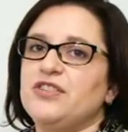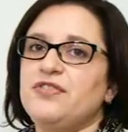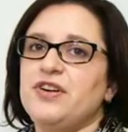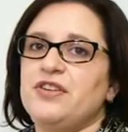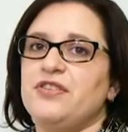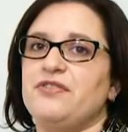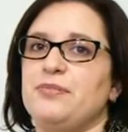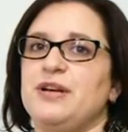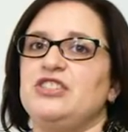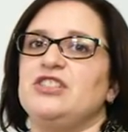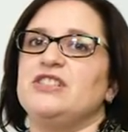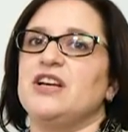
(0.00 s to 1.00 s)
Your footer
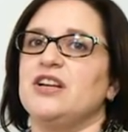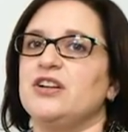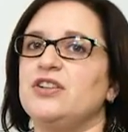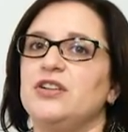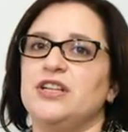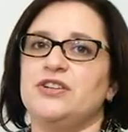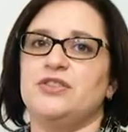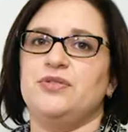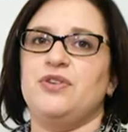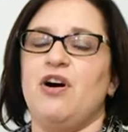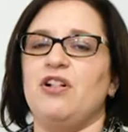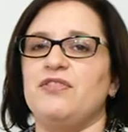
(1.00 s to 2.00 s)
information is going to
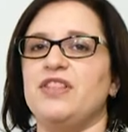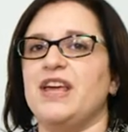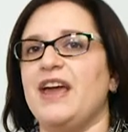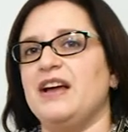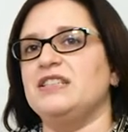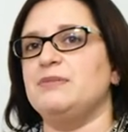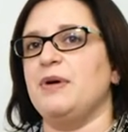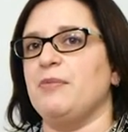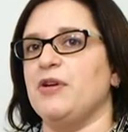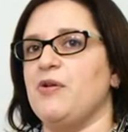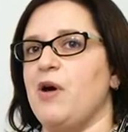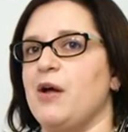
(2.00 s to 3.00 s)
include all of the CAN
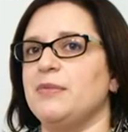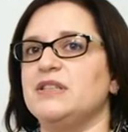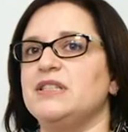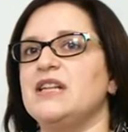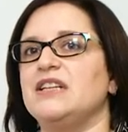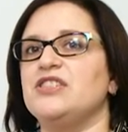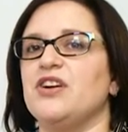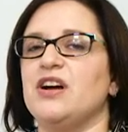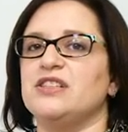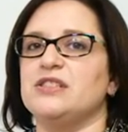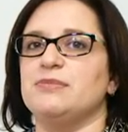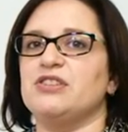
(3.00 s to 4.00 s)
spam requirements. That's your
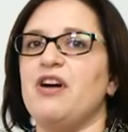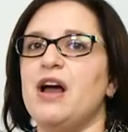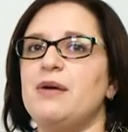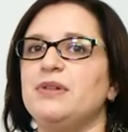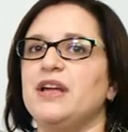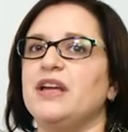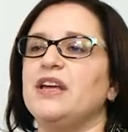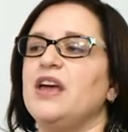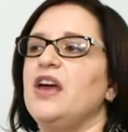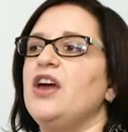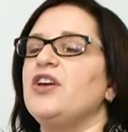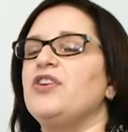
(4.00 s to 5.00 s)
unsubscribe link,
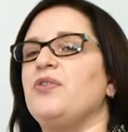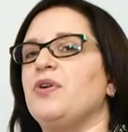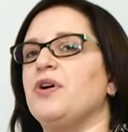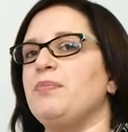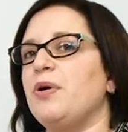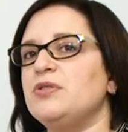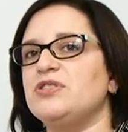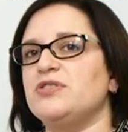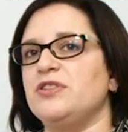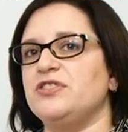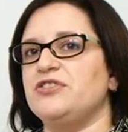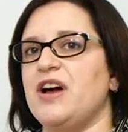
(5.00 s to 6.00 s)
your
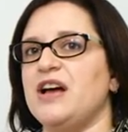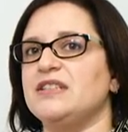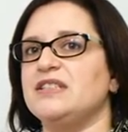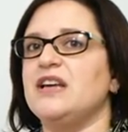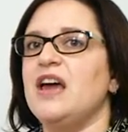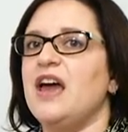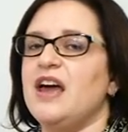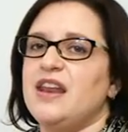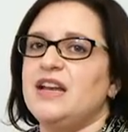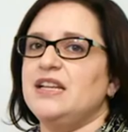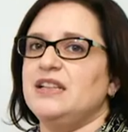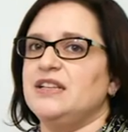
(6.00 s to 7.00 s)
postal address, and
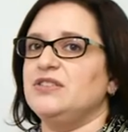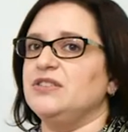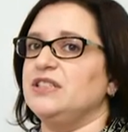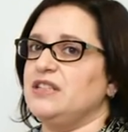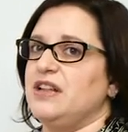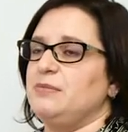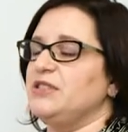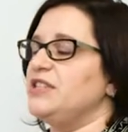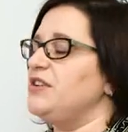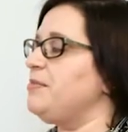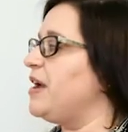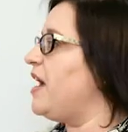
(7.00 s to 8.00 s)
any legal disclaimers that you may